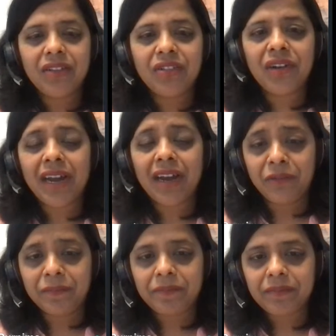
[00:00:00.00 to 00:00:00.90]
So
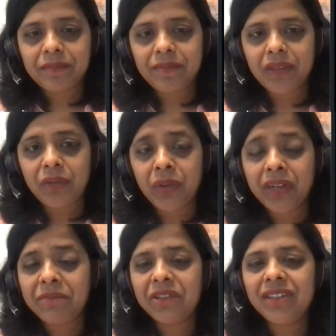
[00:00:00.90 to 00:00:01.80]
now
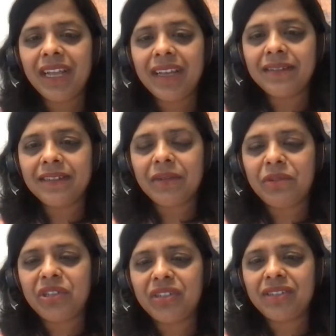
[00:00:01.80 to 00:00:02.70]
we come to the next
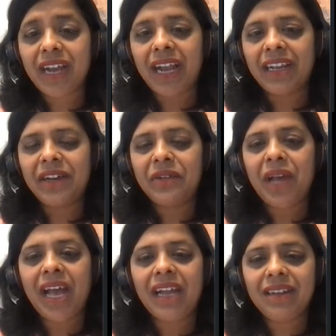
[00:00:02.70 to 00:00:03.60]
step, which is I need
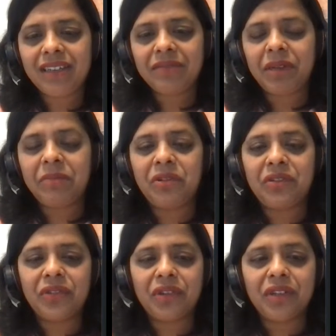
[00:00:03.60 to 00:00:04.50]
to analyze my
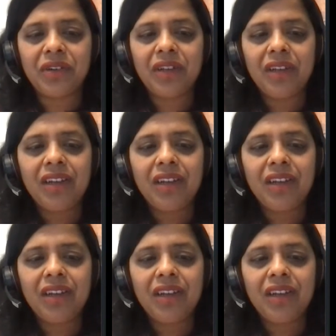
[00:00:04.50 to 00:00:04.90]
portfolio.